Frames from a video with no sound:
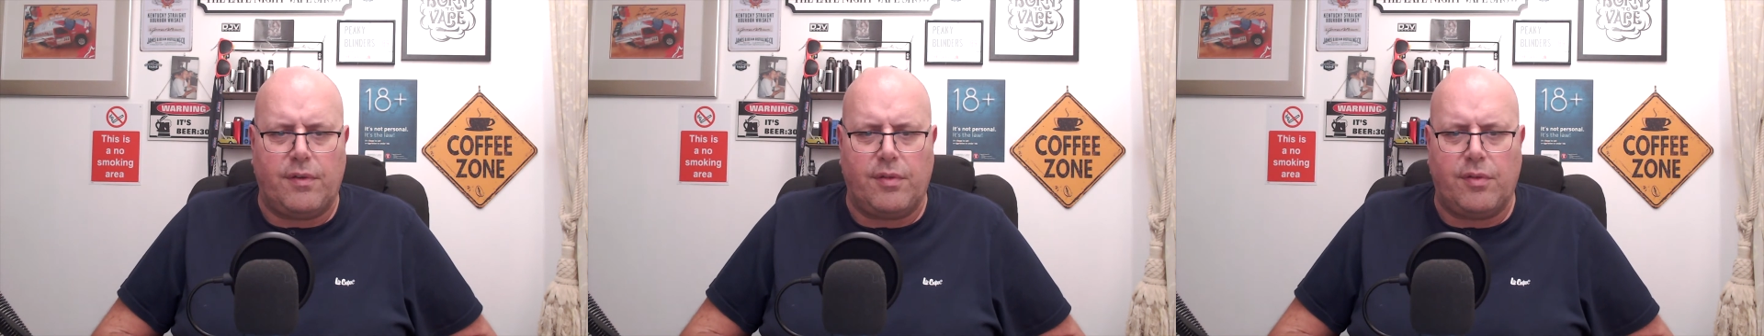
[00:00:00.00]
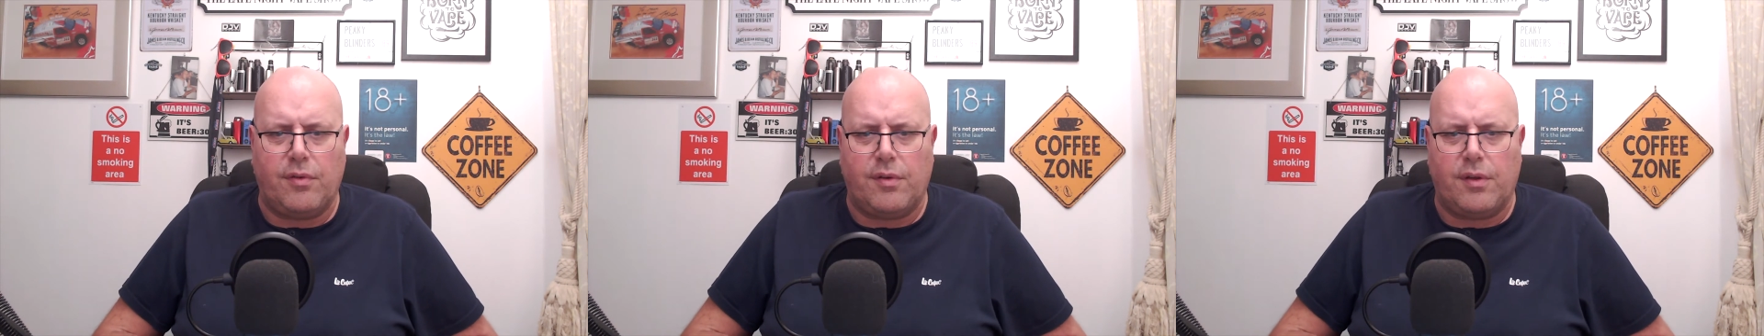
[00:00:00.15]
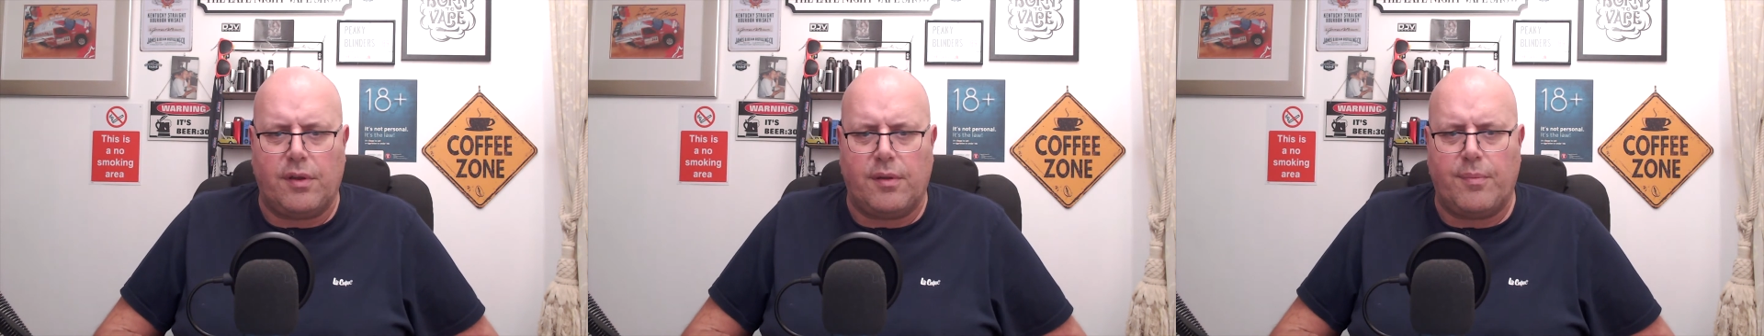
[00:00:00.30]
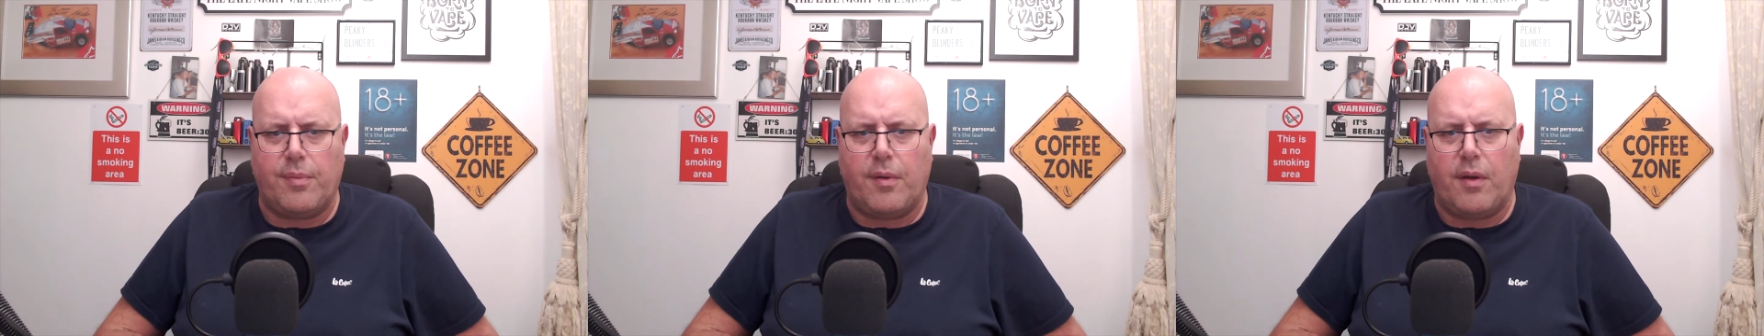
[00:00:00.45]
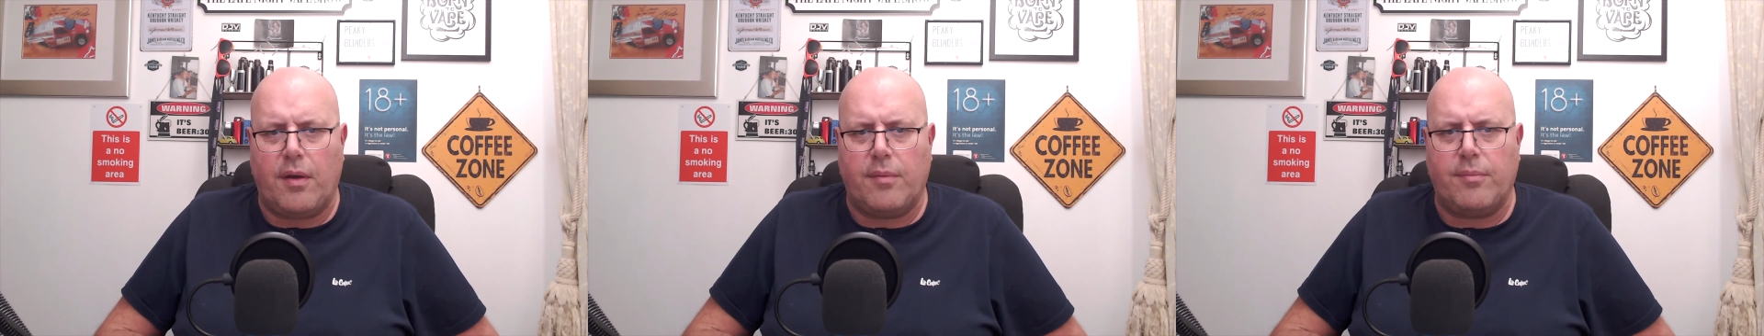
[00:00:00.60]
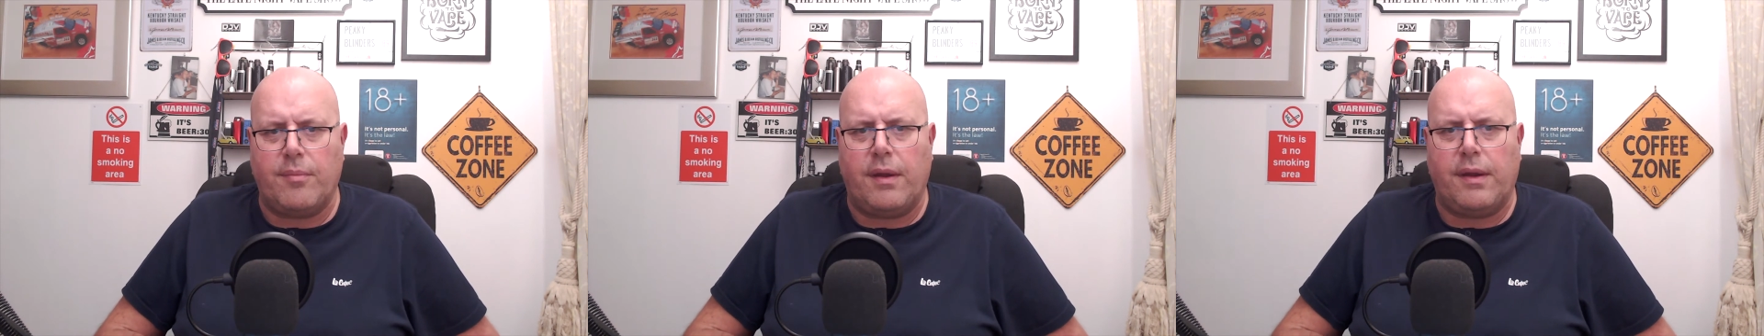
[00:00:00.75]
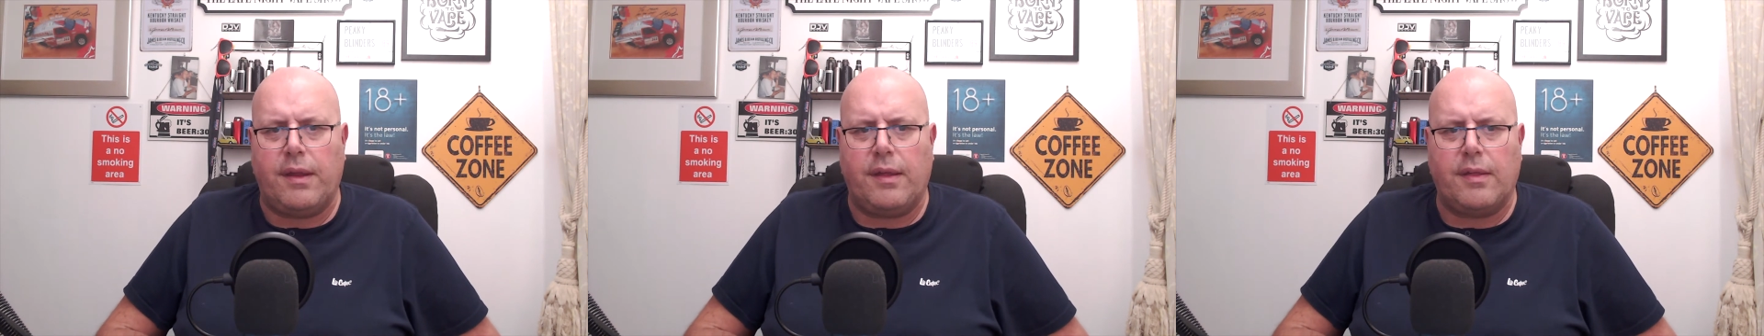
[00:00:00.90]
you took it apart
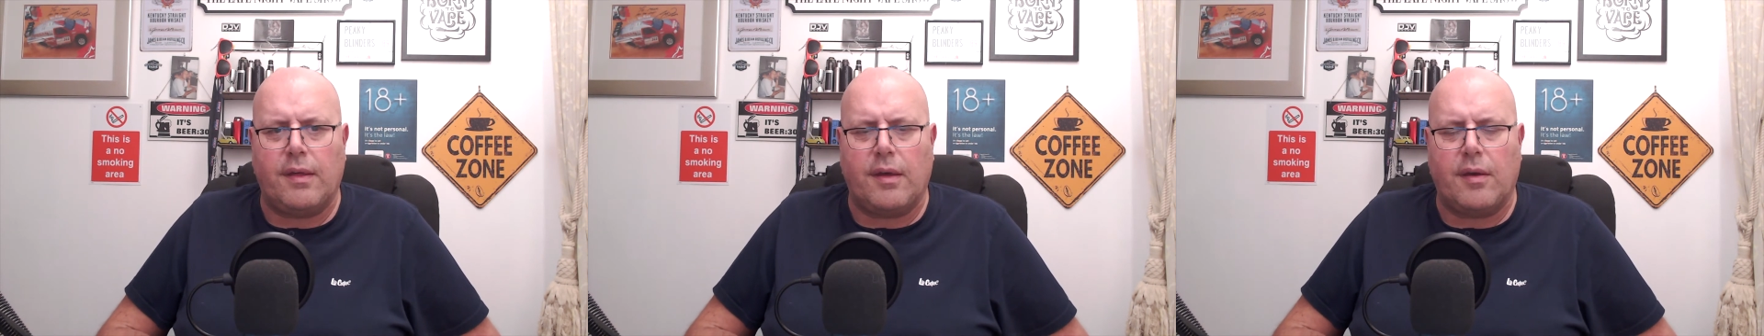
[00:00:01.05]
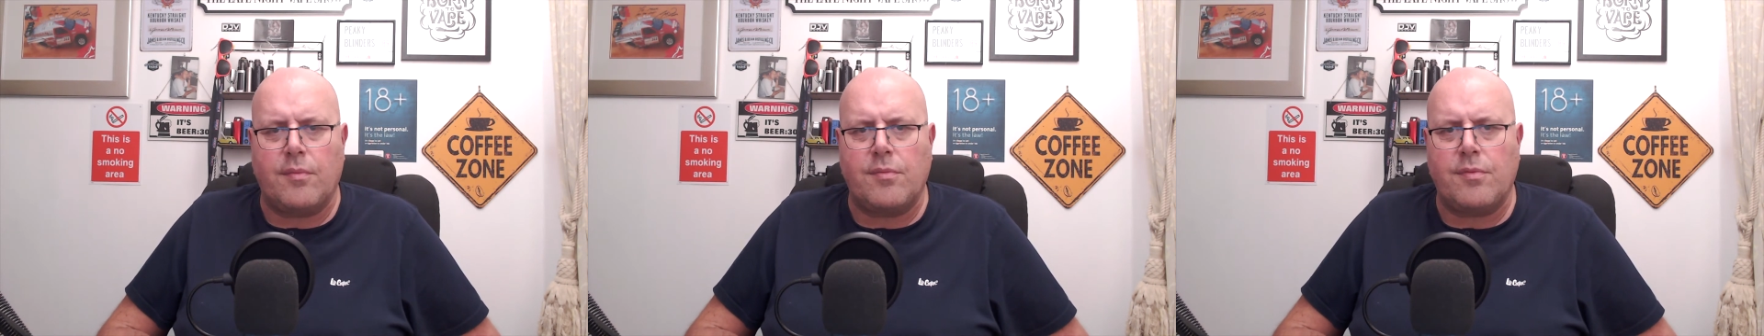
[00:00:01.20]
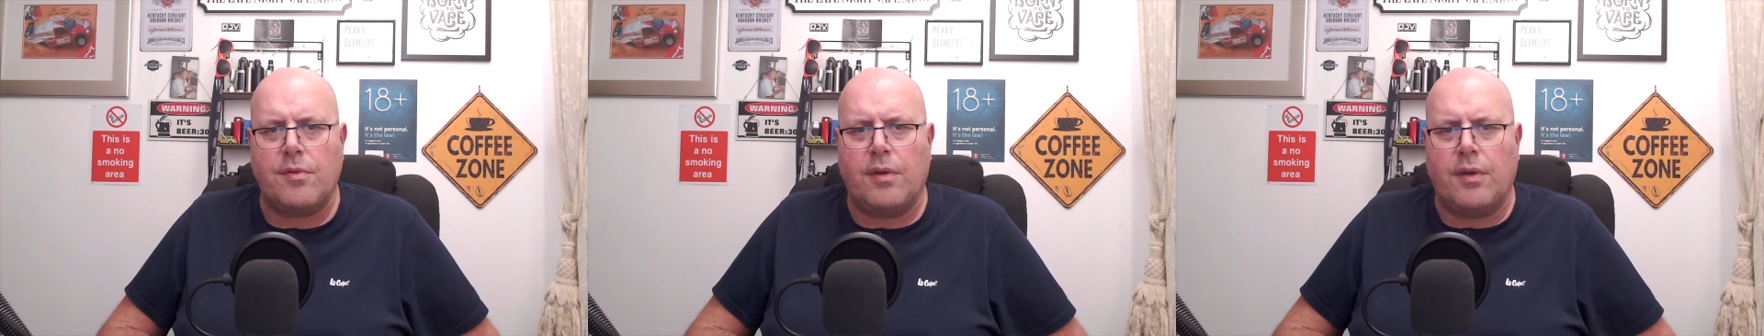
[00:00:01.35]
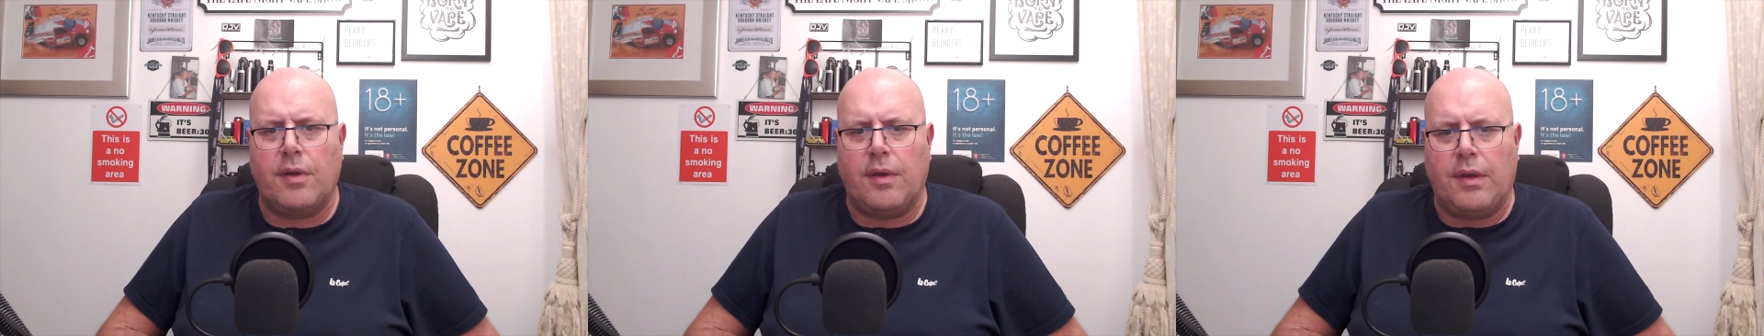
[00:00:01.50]
many times,